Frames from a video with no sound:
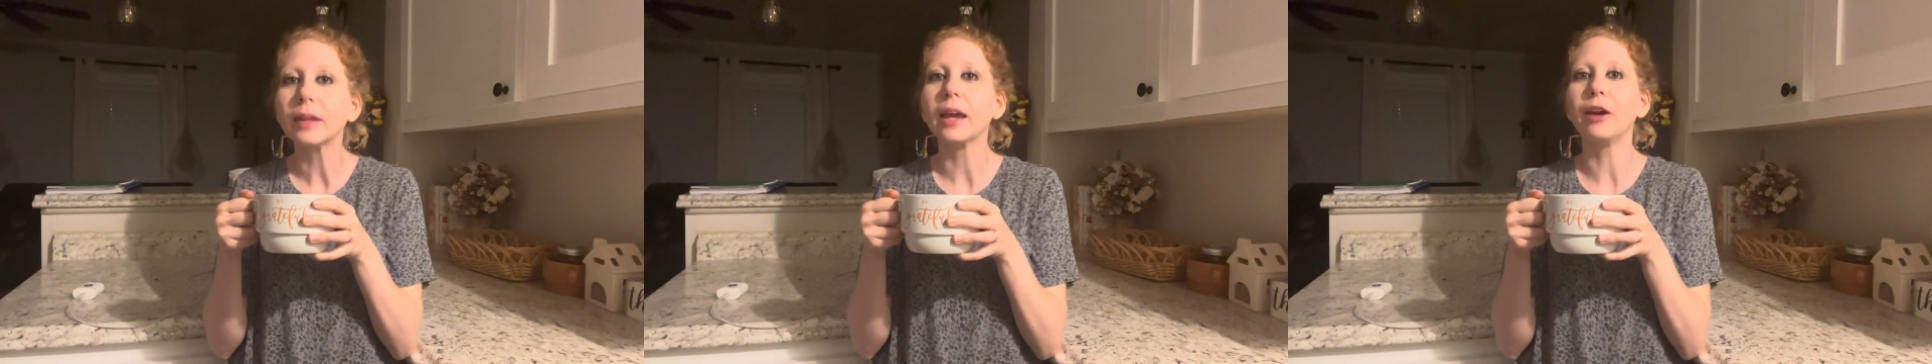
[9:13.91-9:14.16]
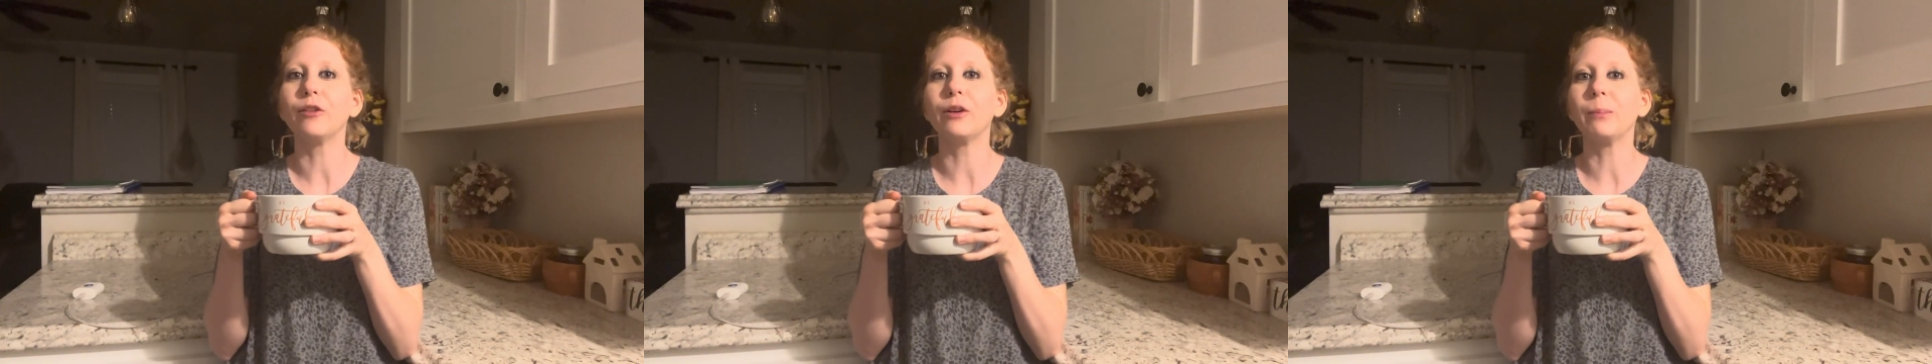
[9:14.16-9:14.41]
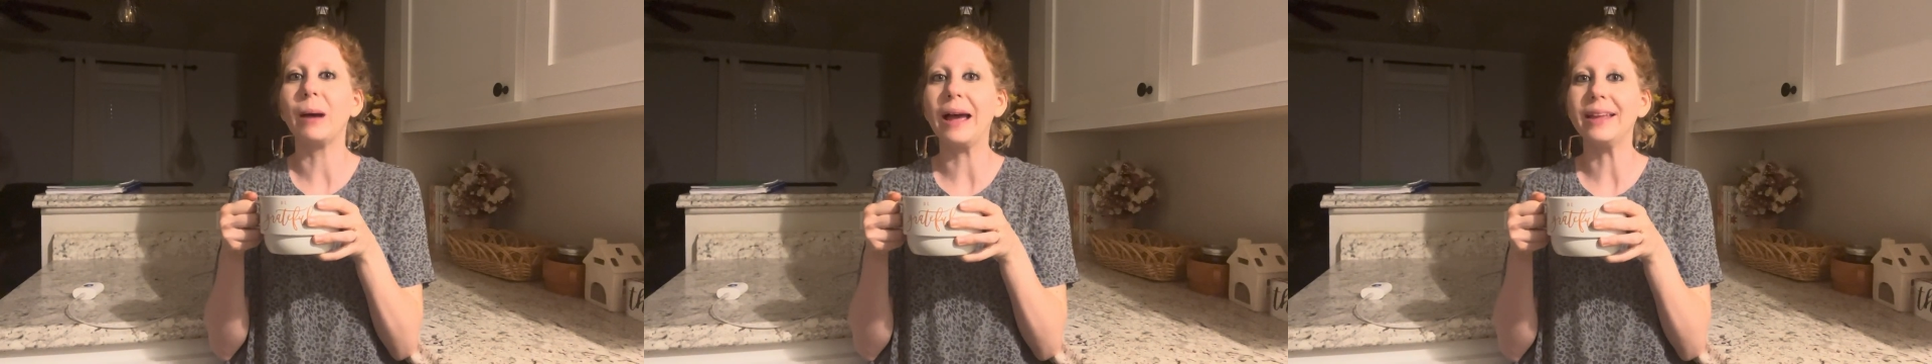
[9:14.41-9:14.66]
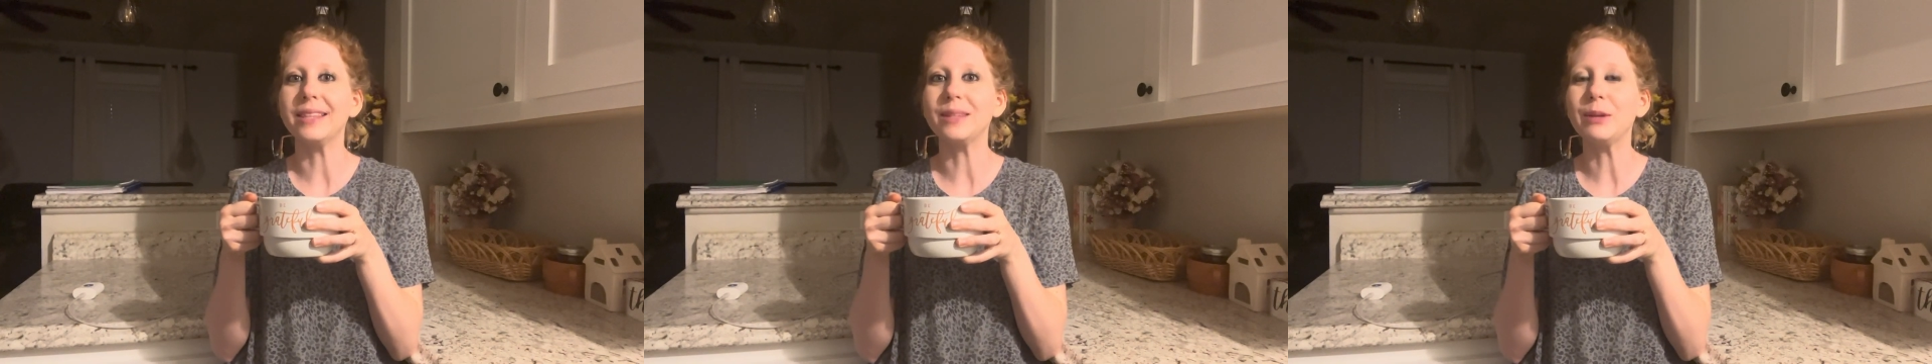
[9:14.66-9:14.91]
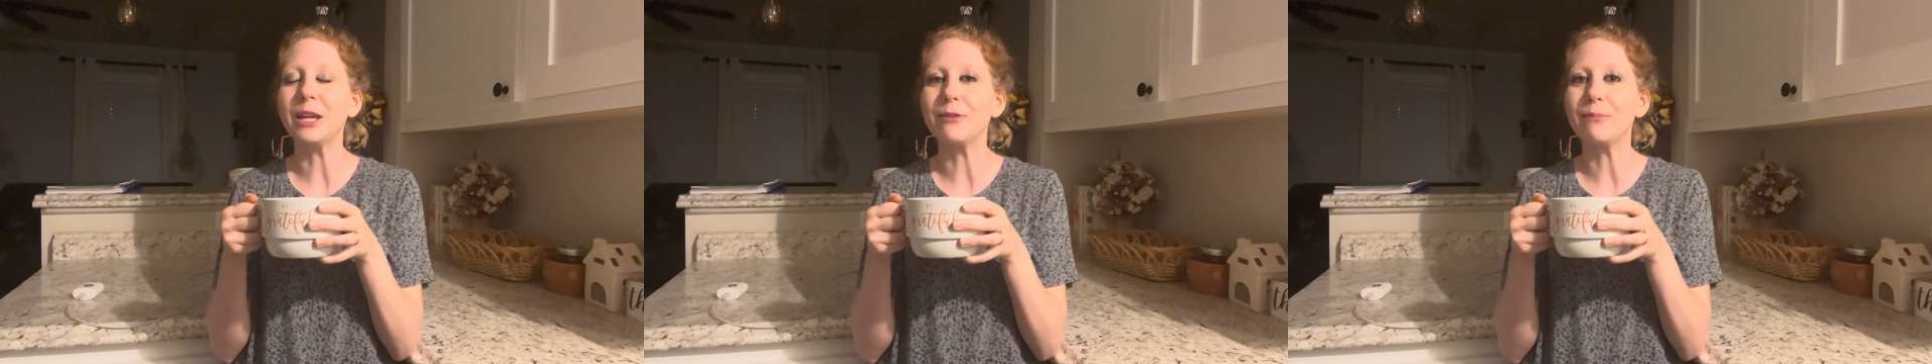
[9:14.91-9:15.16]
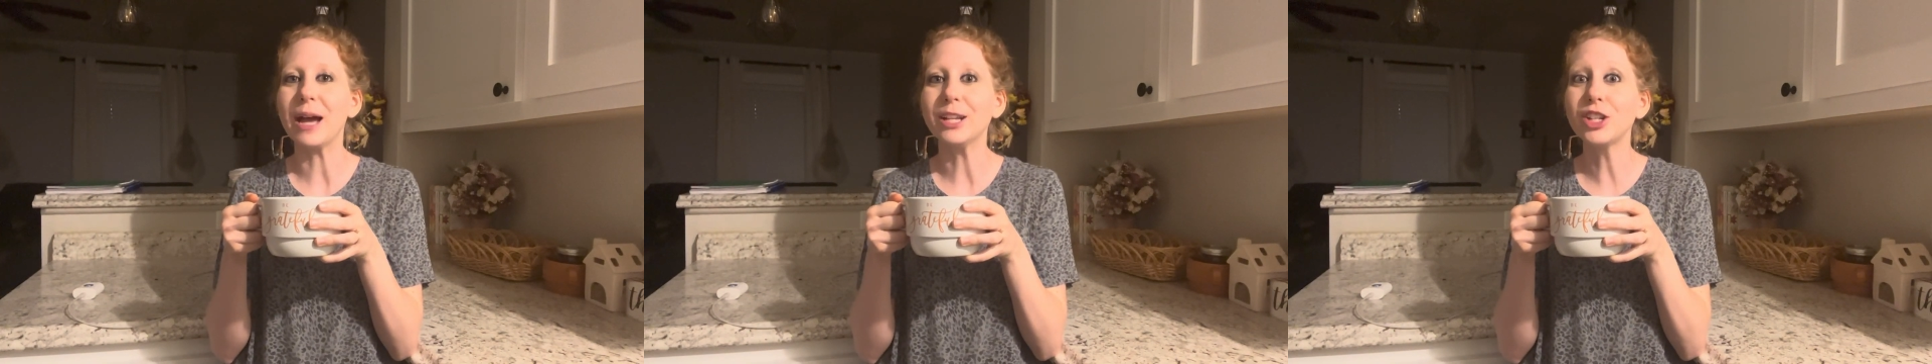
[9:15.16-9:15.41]
It reminds me of
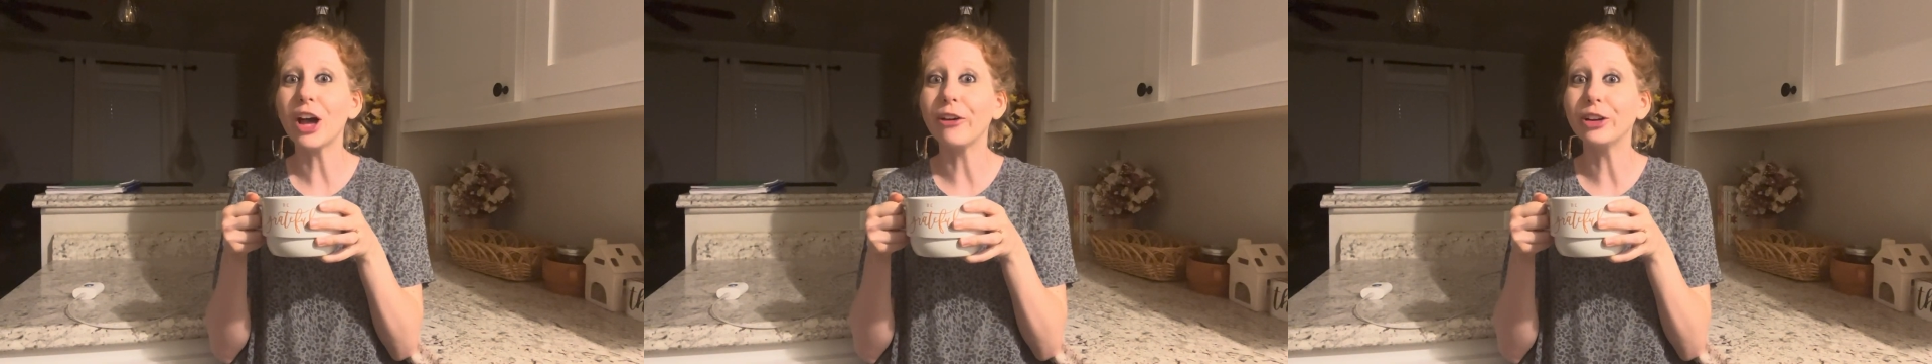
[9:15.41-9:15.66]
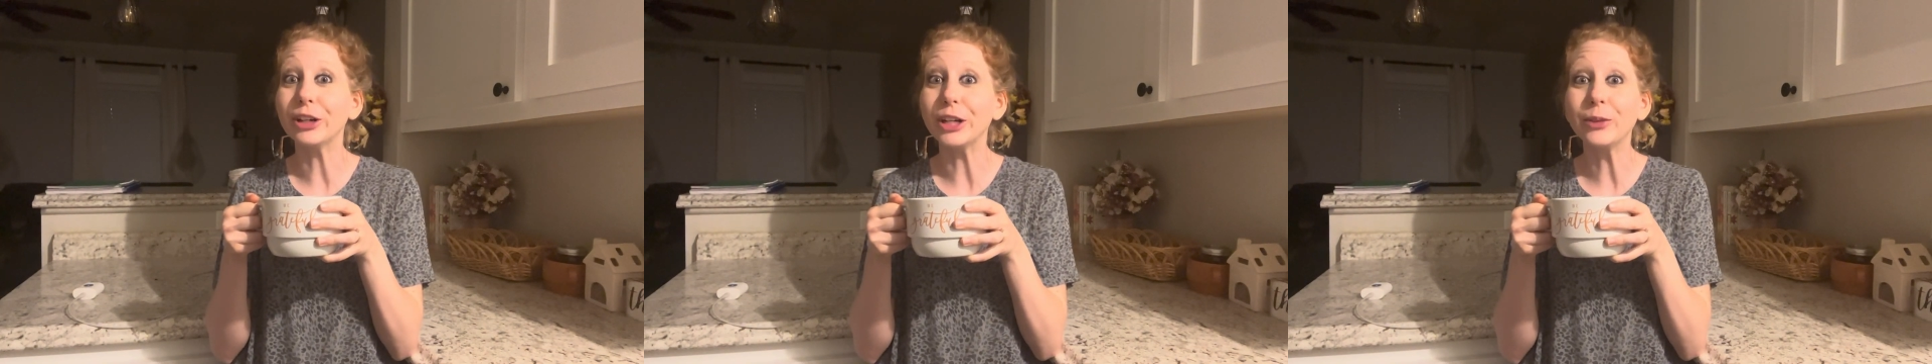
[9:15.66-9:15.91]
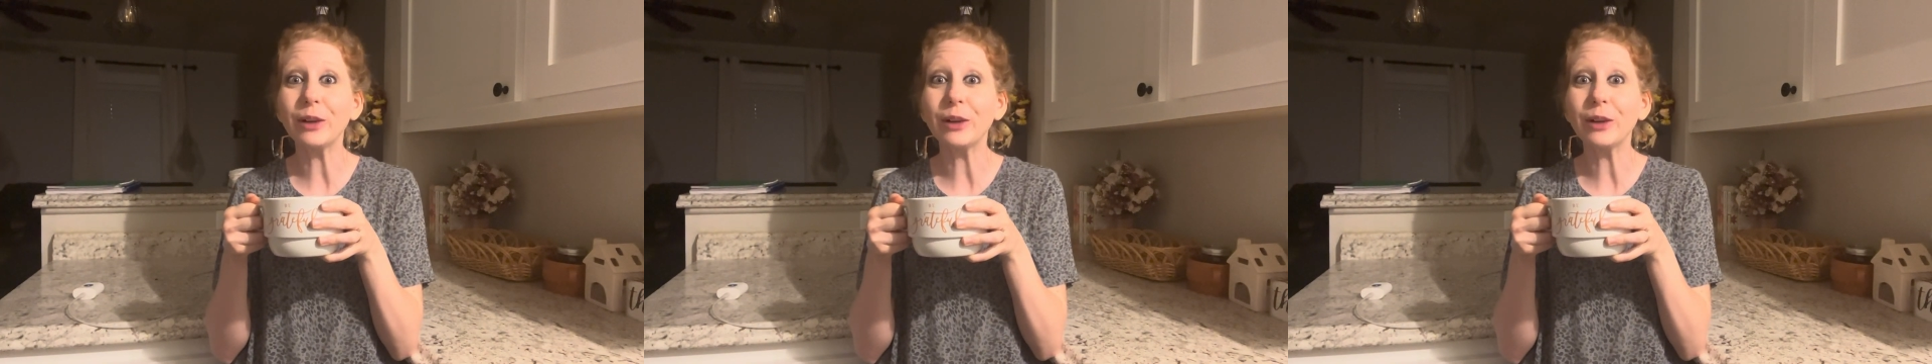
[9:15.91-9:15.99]
my childhood,